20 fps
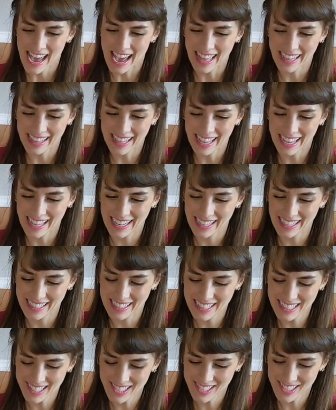And then
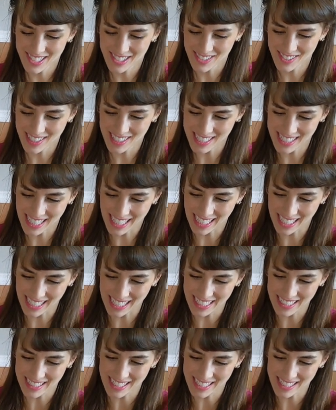this just feels like
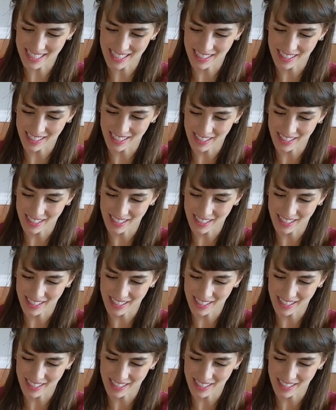it doesn't